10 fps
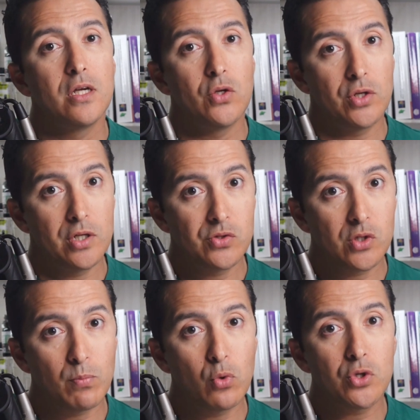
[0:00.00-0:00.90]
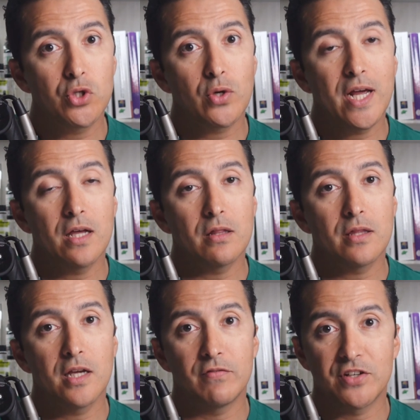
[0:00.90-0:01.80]
you can support your
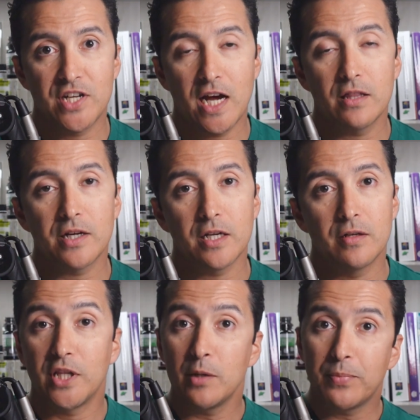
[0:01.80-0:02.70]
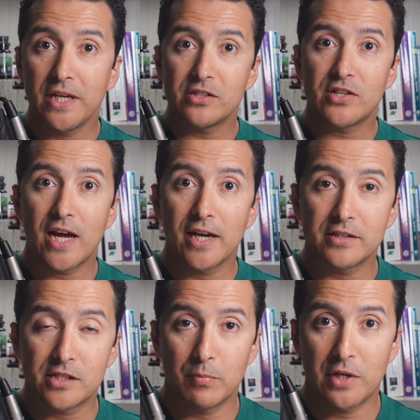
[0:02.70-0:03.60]
health and vitality. Plant-based
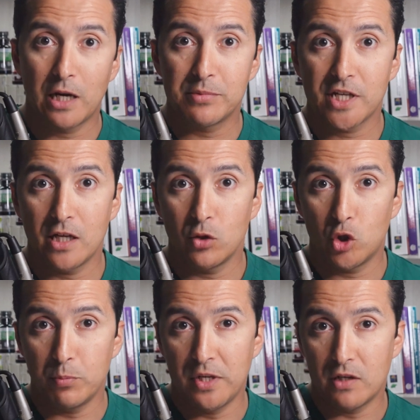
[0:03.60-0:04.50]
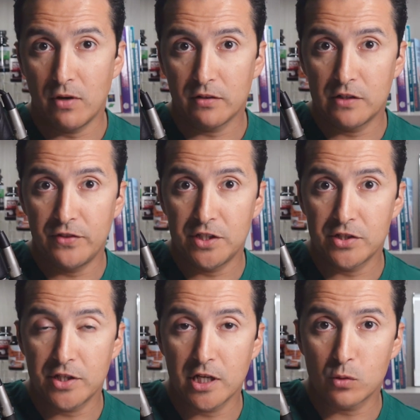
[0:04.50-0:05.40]
diets sometimes can lead to B twelve
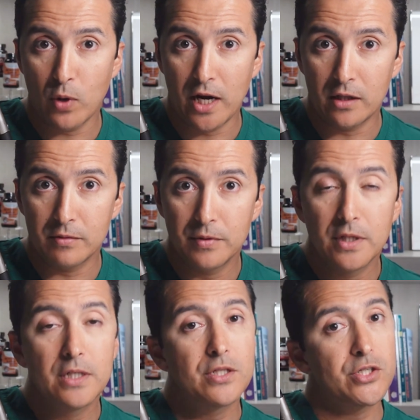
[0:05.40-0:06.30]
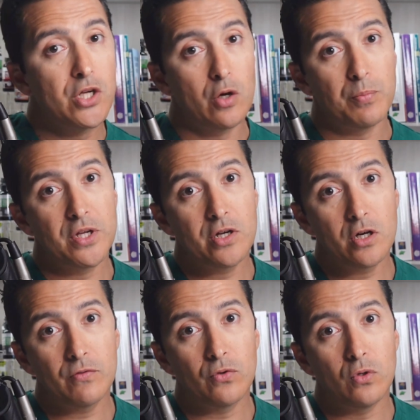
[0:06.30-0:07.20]
deficiency as well. So be
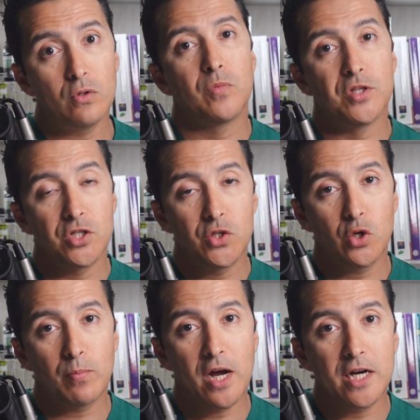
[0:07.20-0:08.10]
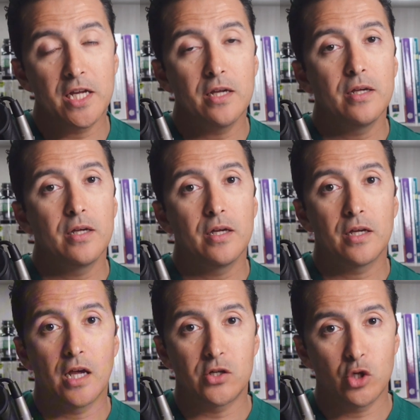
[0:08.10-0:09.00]
careful, listen to your body,
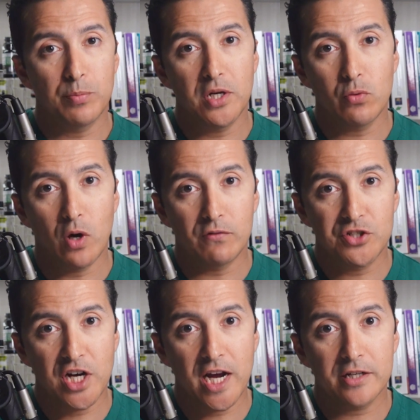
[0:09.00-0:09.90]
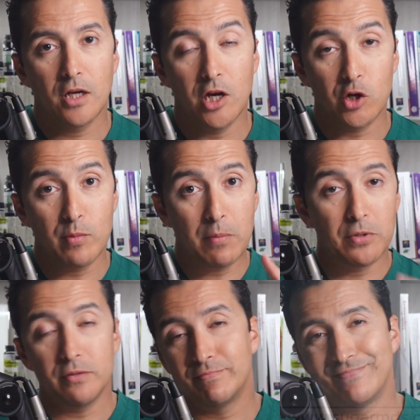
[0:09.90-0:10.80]
get your B twelve checked, and remember,